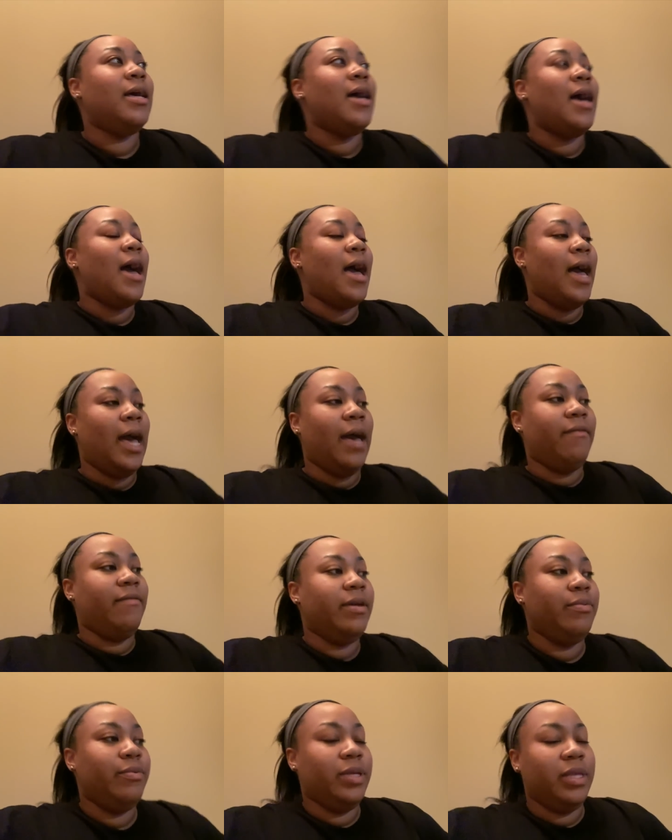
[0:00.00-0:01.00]
I
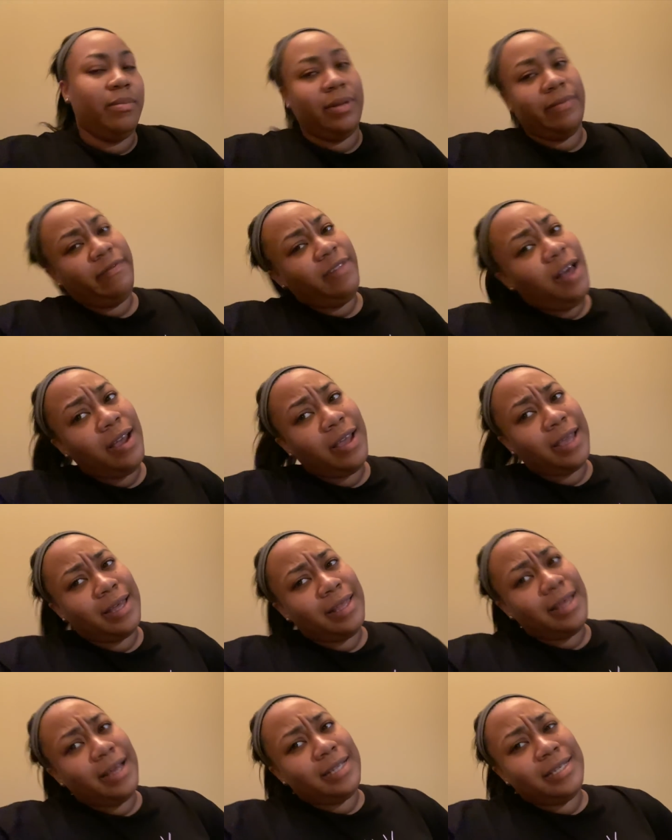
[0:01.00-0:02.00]
haven't really been vlogging a
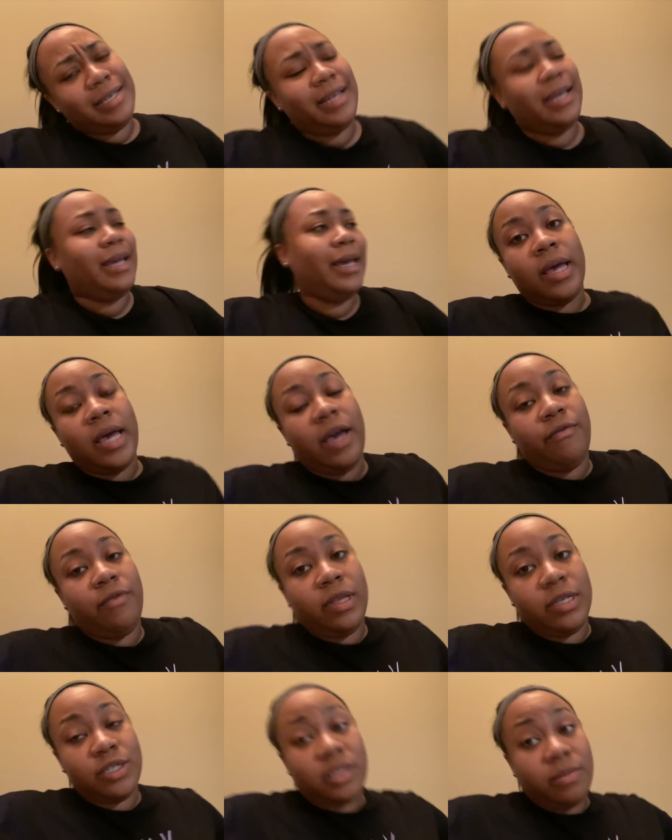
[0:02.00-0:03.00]
lot today. I've
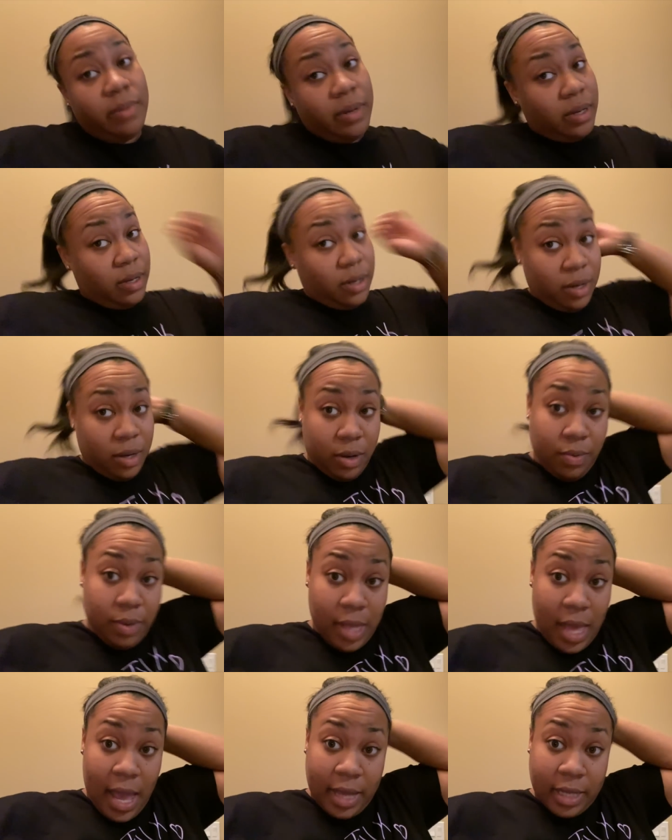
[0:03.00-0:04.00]
really just been
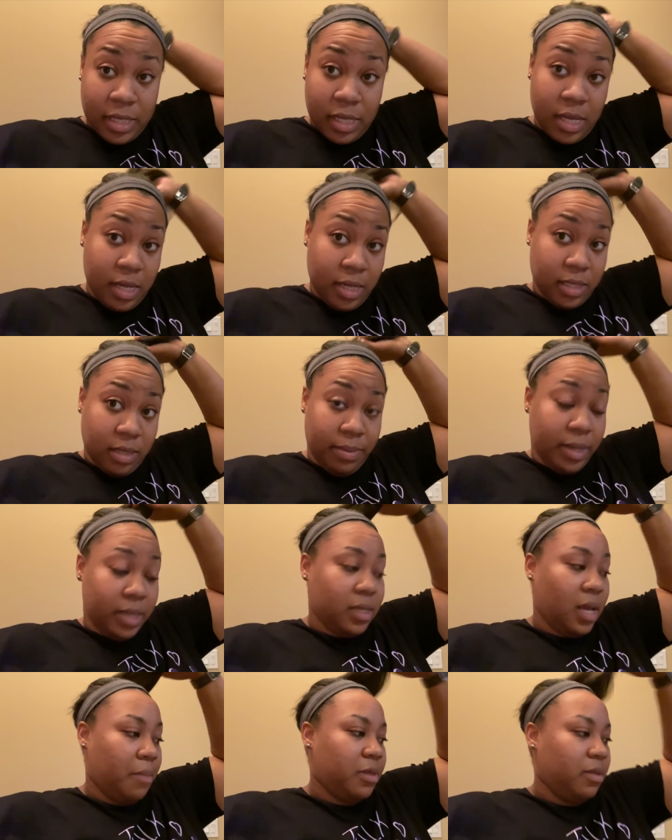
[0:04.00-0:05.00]
relaxing and spending
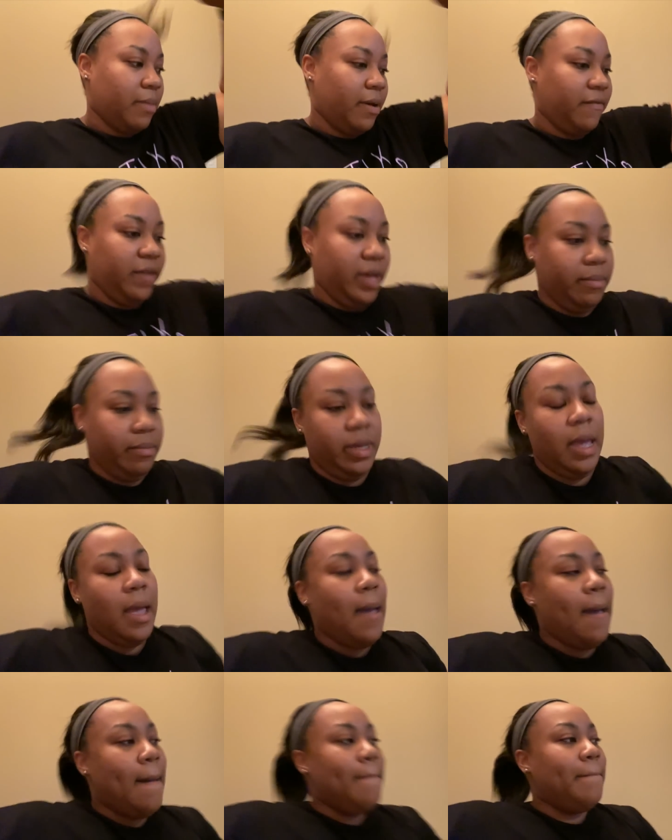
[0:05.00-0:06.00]
time with my family,
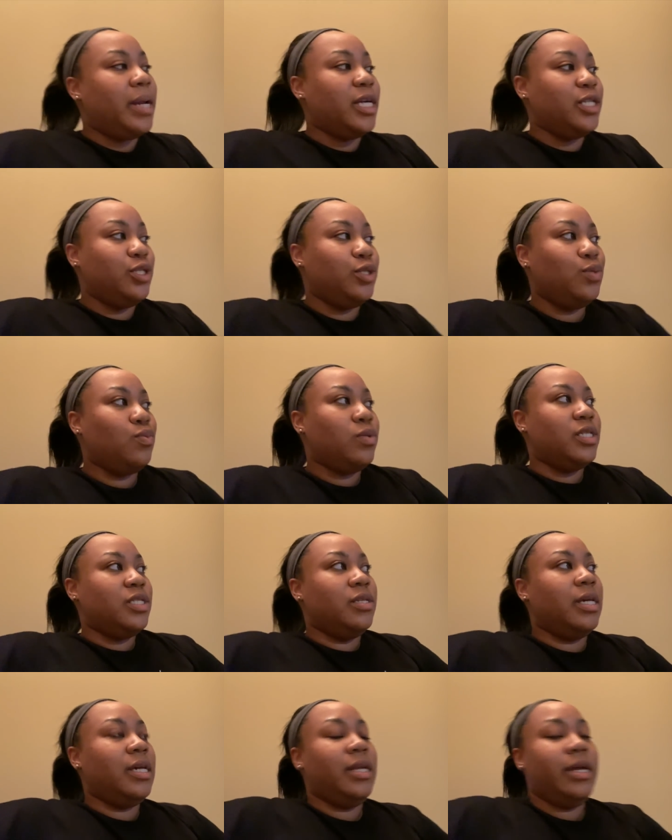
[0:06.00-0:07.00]
but I do want
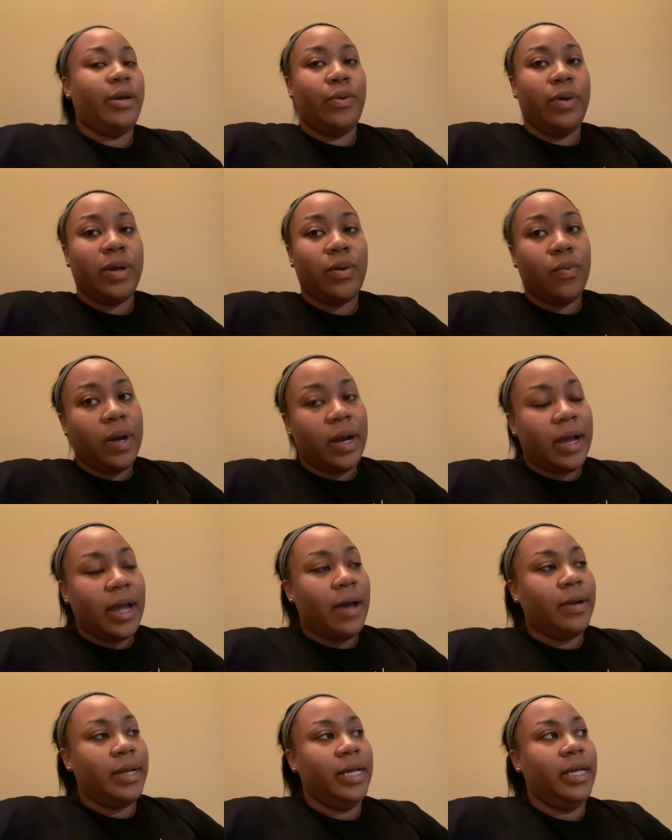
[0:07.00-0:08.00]
to get a quick
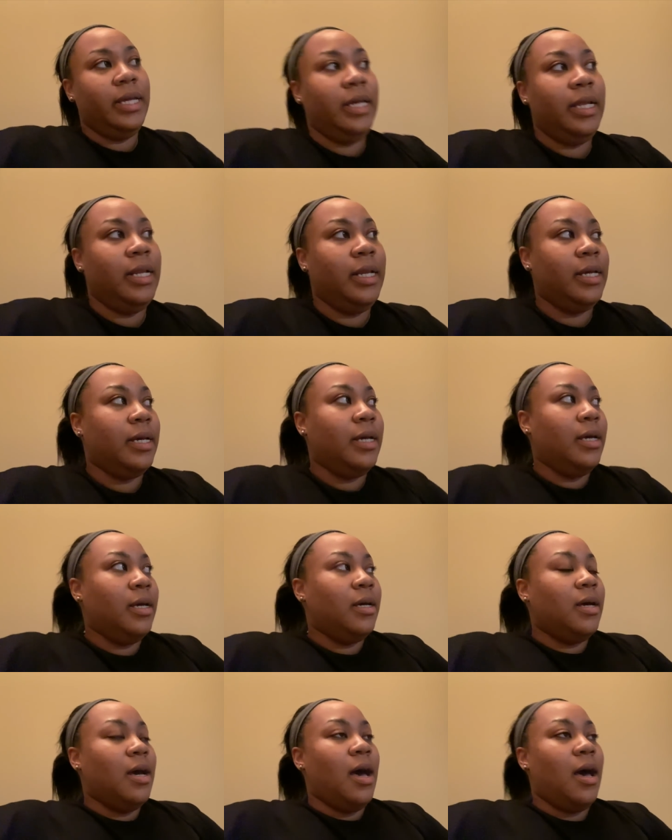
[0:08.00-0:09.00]
workout in
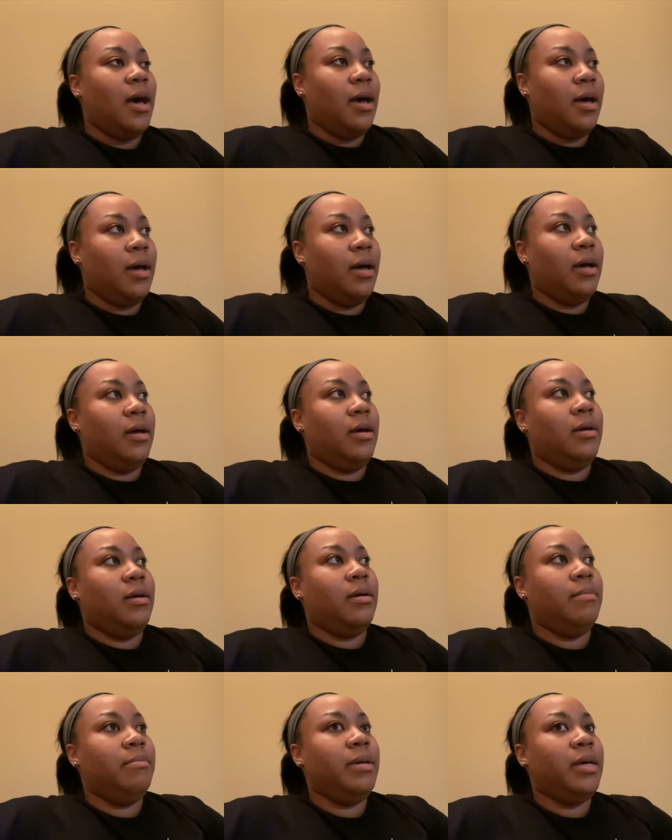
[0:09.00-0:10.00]
uh,
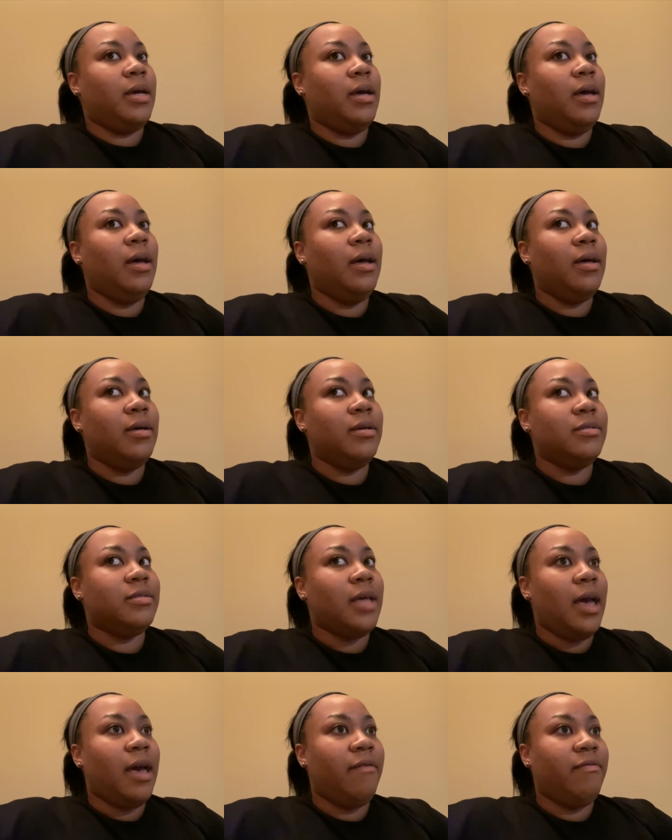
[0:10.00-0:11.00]
because
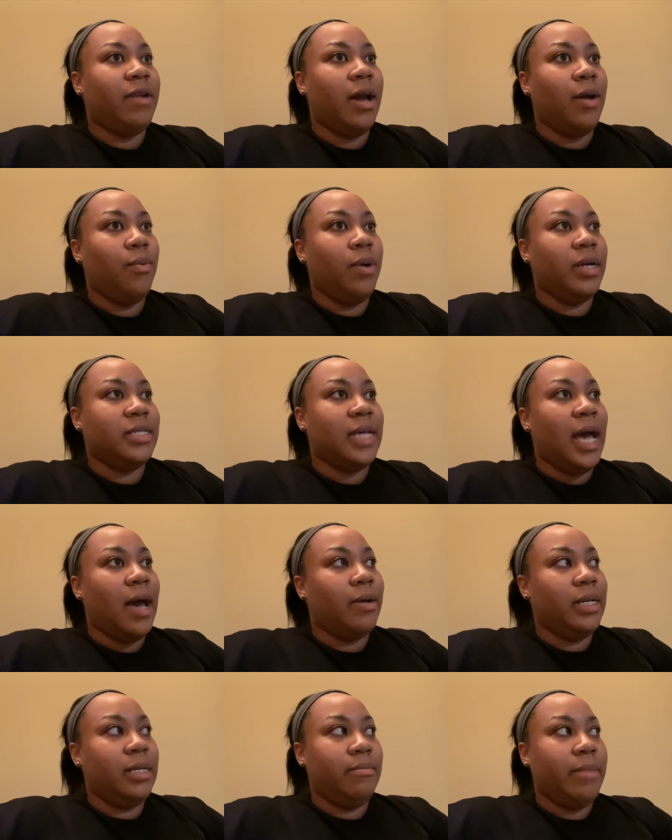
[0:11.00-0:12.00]
I have not worked
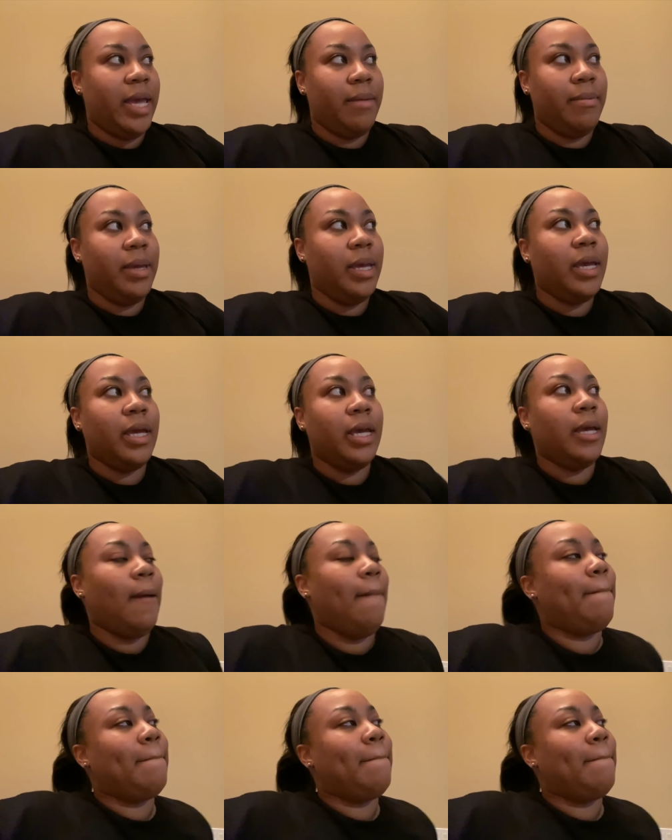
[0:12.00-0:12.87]
out in maybe